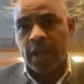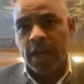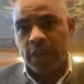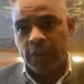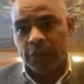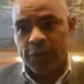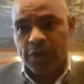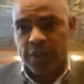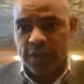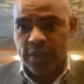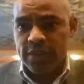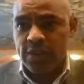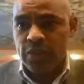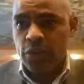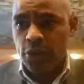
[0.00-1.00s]
And obviously,
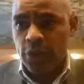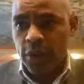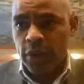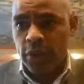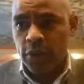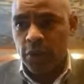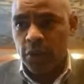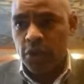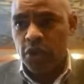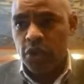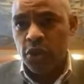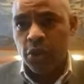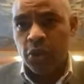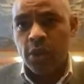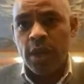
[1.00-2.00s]
this is critical
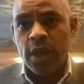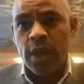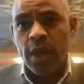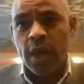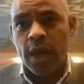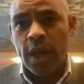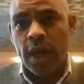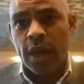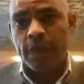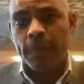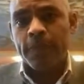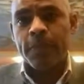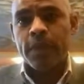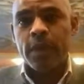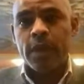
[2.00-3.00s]
to
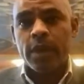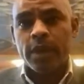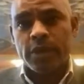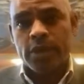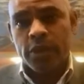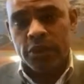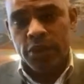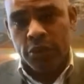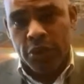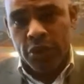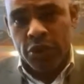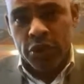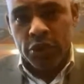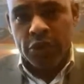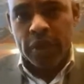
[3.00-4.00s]
um, to, to
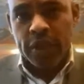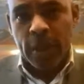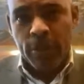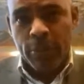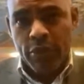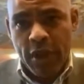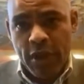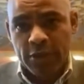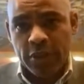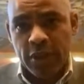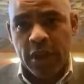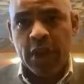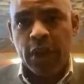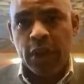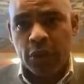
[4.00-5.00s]
reducing the
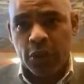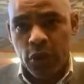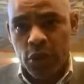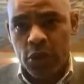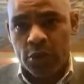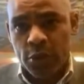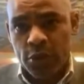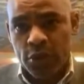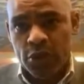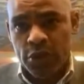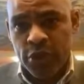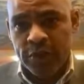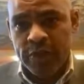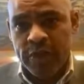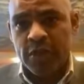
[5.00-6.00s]
pressure on hospital
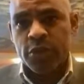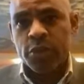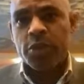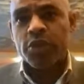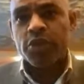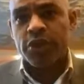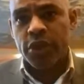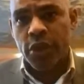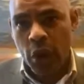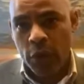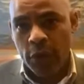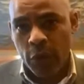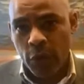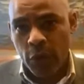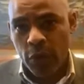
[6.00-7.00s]
services, which is the
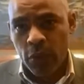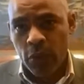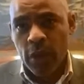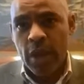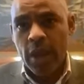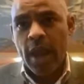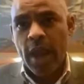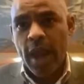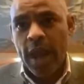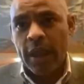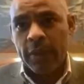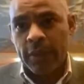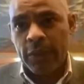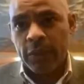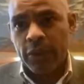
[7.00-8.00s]
overall
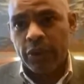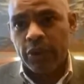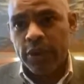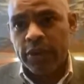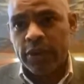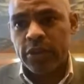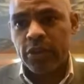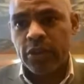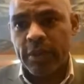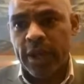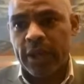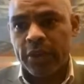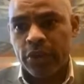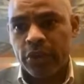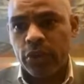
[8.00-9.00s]
aim that we're trying to do,
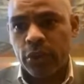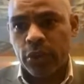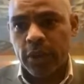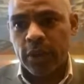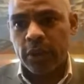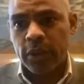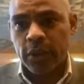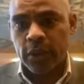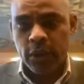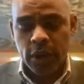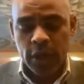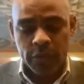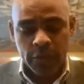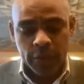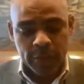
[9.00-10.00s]
making sure that we're not
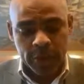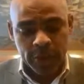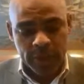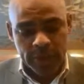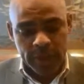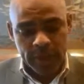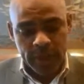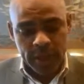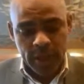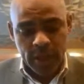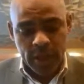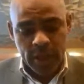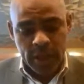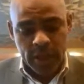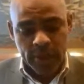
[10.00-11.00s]
overburdening
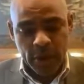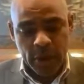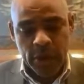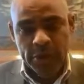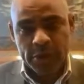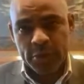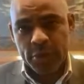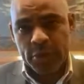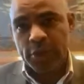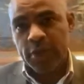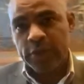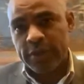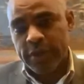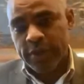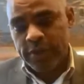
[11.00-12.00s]
um, our hospital
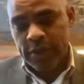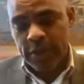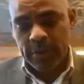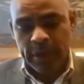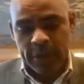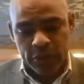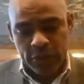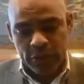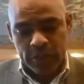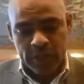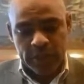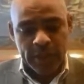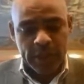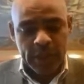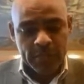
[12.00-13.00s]
services. So making sure that
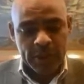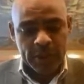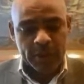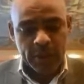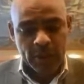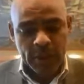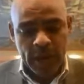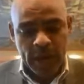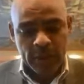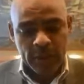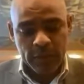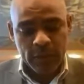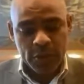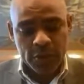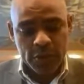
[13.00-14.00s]
we can get people out
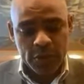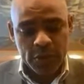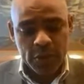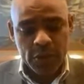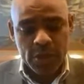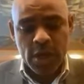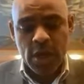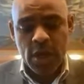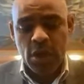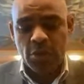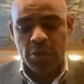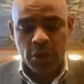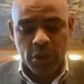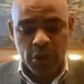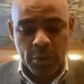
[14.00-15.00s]
of hospital.
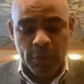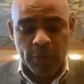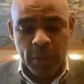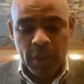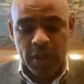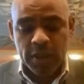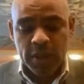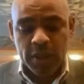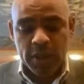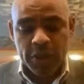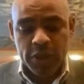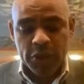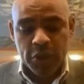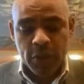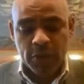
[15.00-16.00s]
We've got to provide the
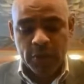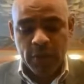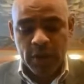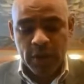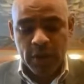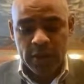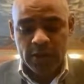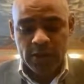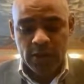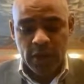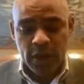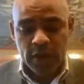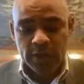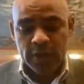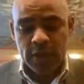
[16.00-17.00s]
cover to our frontline
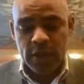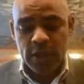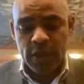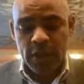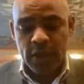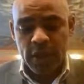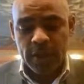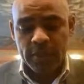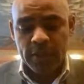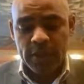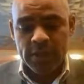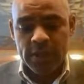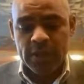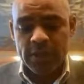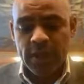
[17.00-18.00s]
staff. Um,
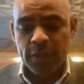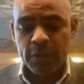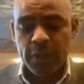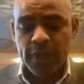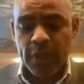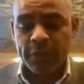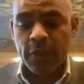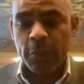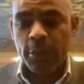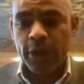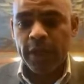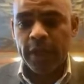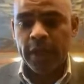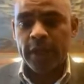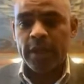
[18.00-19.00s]
as I said, we're going to have to
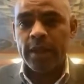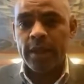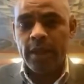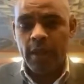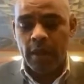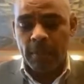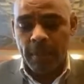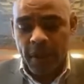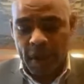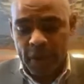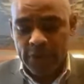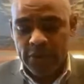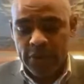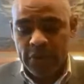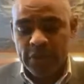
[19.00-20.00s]
bring in um,
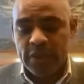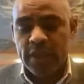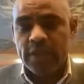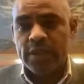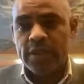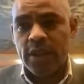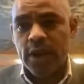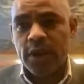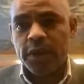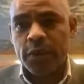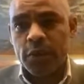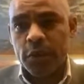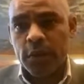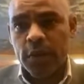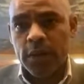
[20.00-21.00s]
agency staff
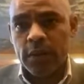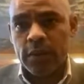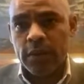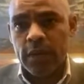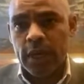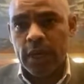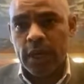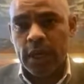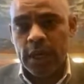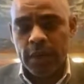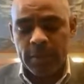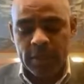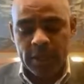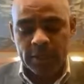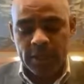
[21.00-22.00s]
as well uh,
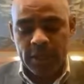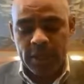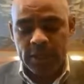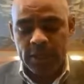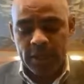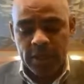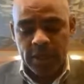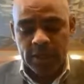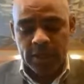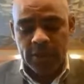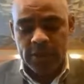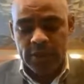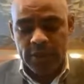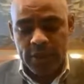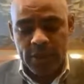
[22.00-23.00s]
because of the
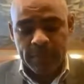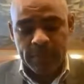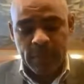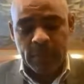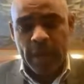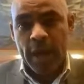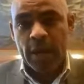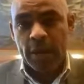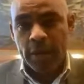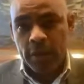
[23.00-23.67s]
increased um, demand.